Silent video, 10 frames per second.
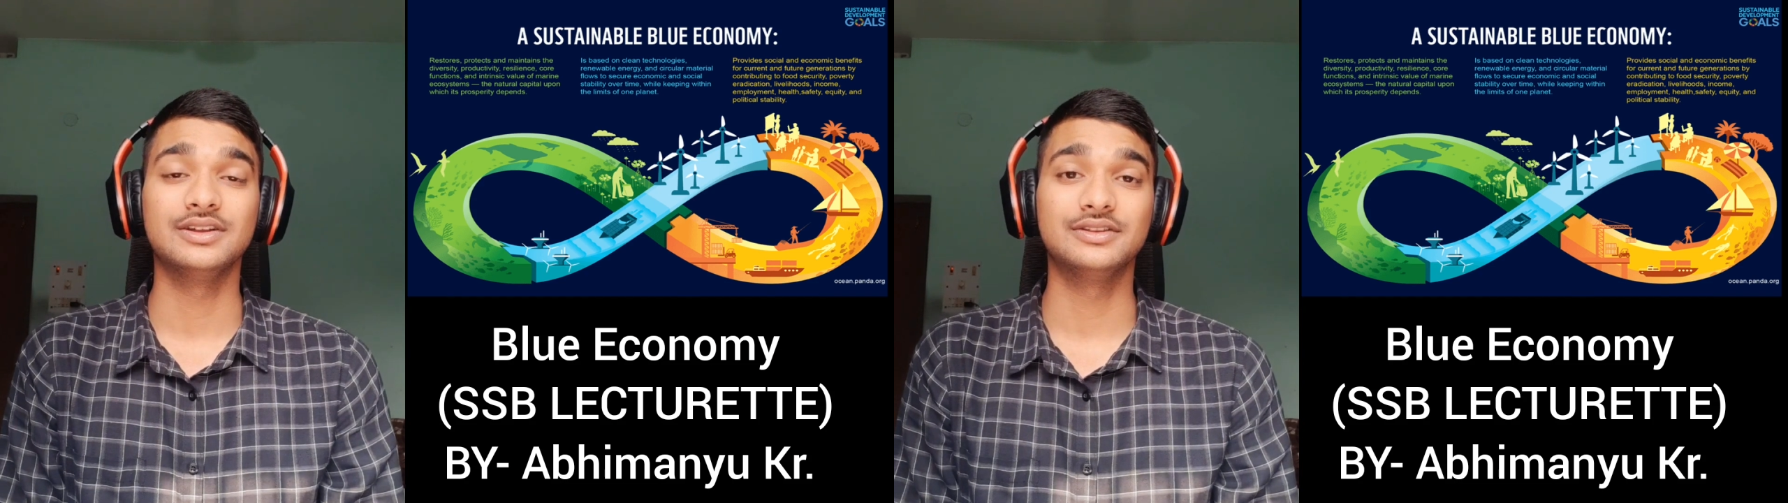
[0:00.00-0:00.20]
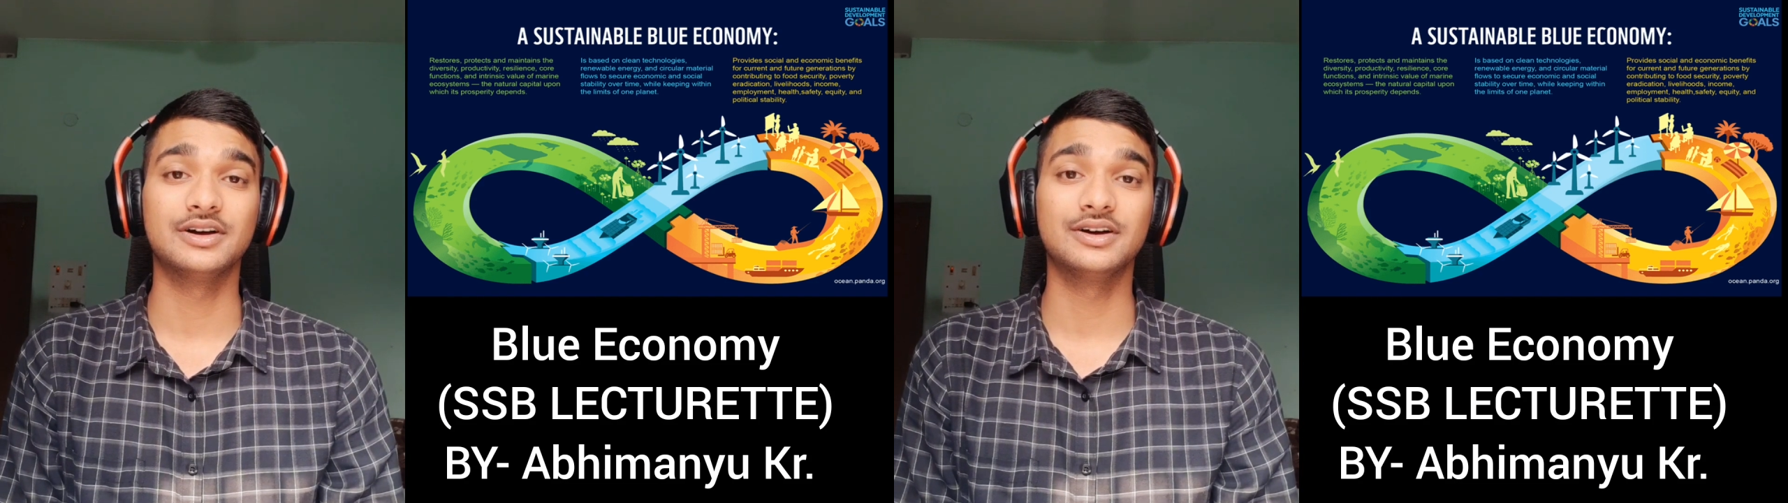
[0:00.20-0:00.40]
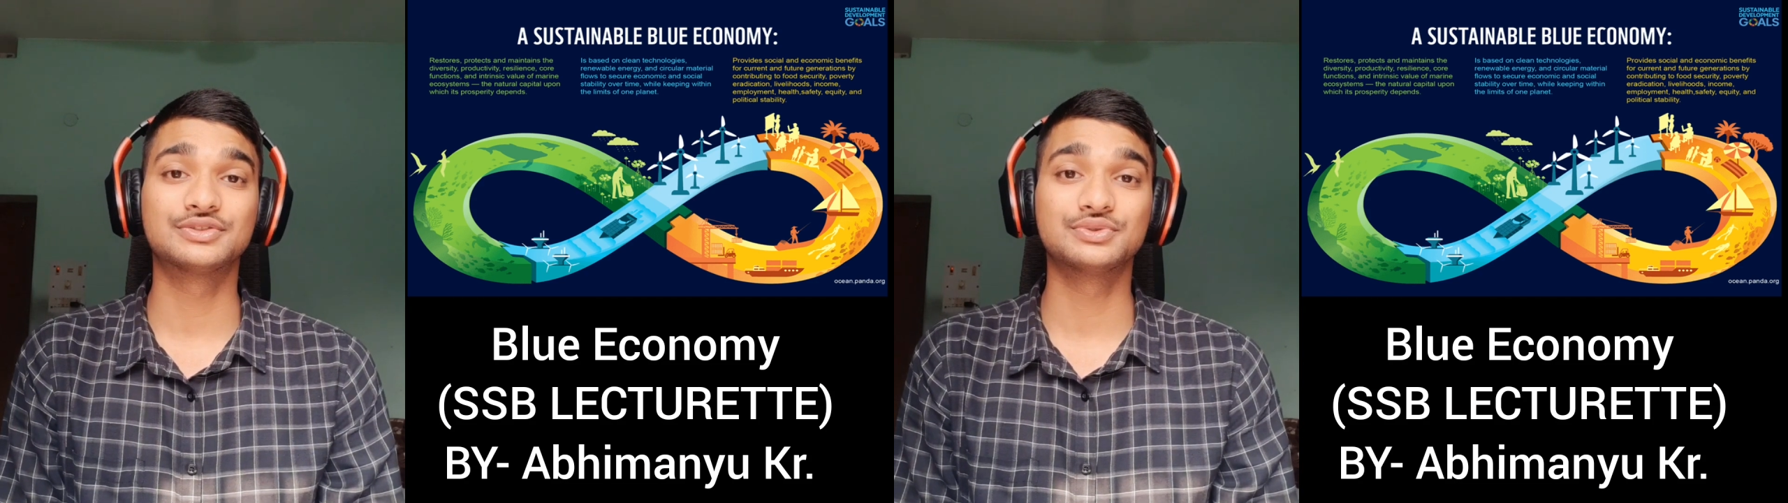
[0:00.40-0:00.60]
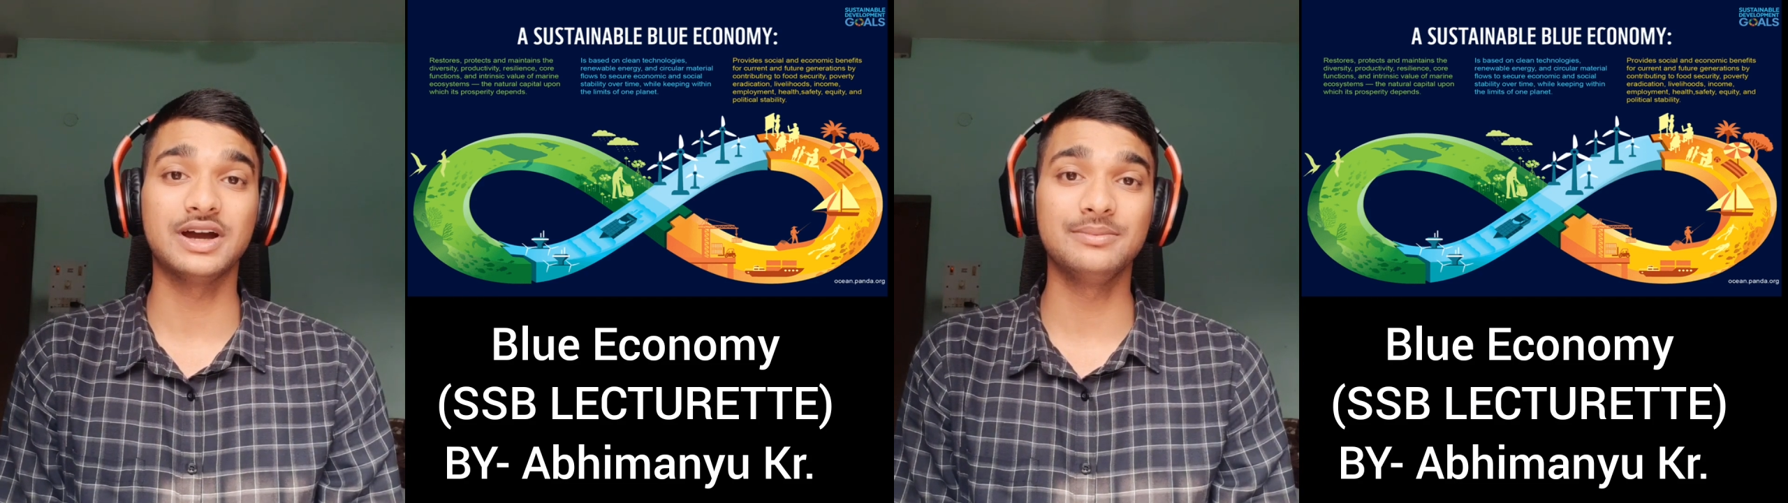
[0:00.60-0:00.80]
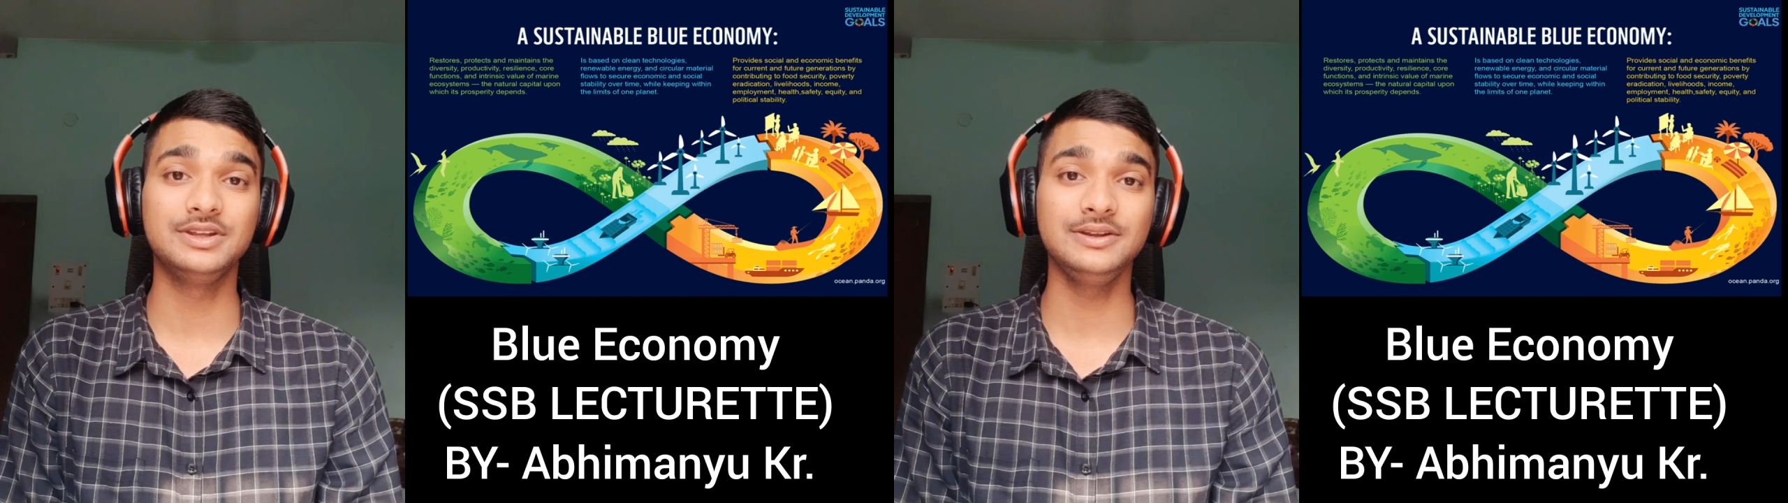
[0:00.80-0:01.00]
the
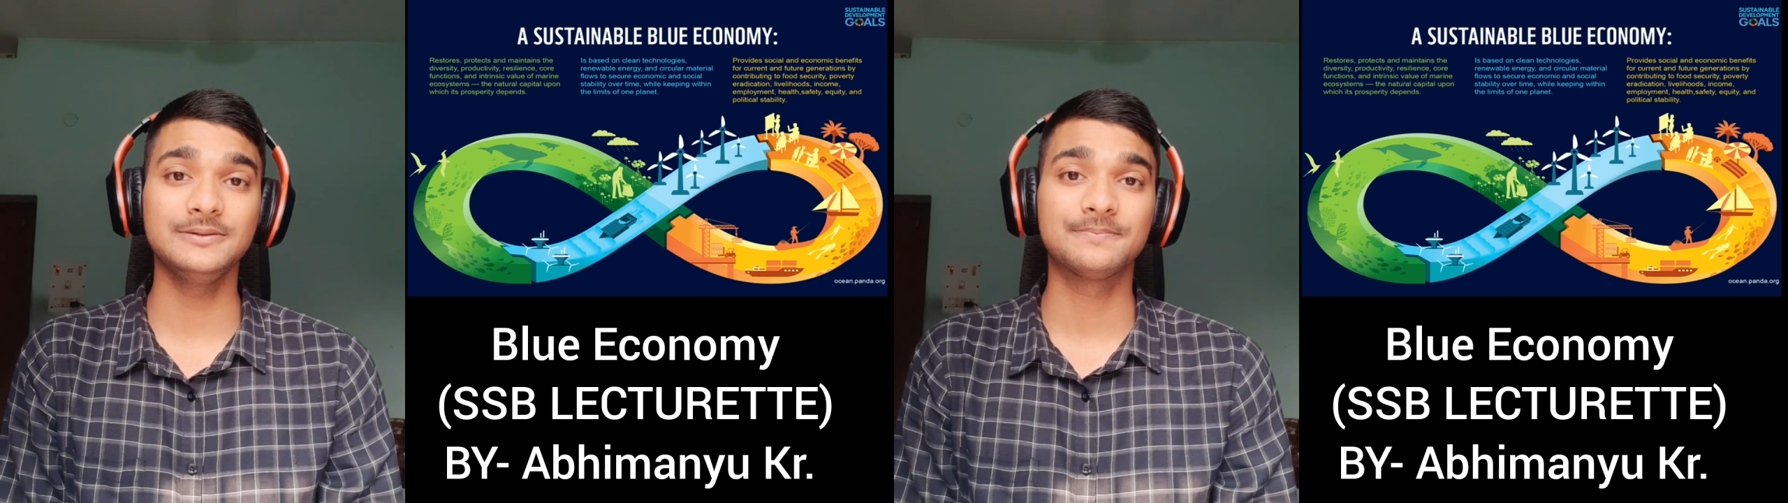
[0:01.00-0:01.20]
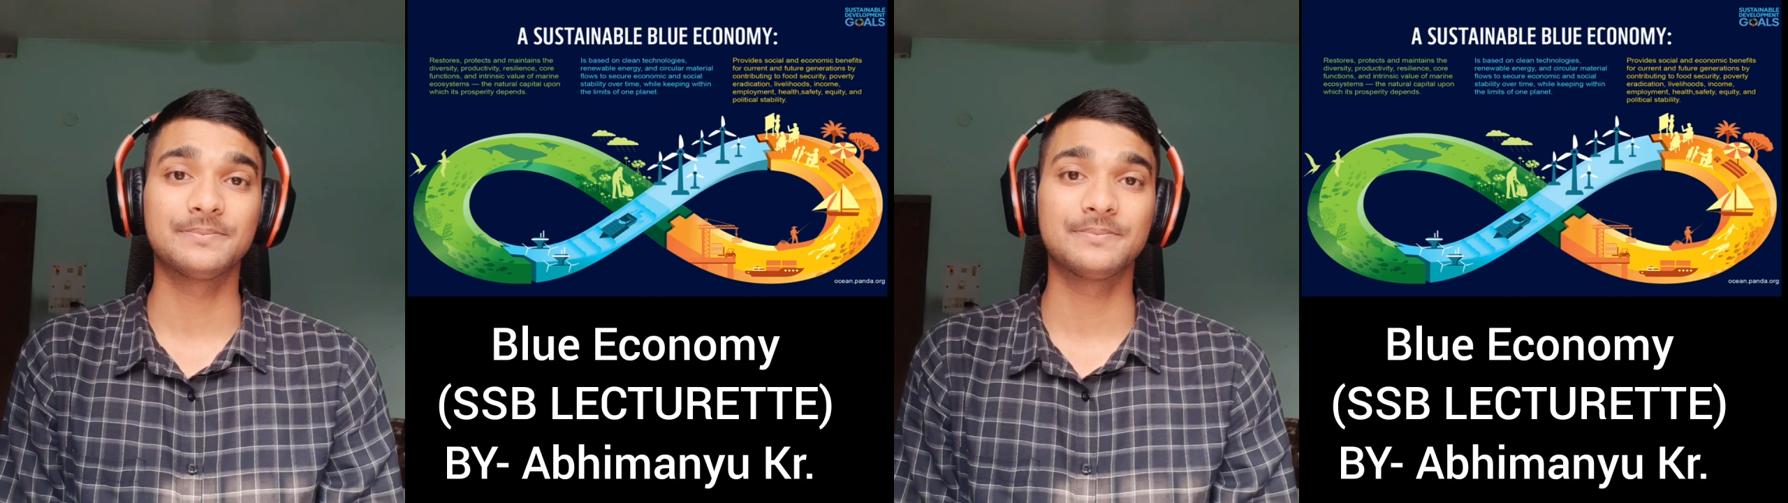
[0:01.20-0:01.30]
tsunami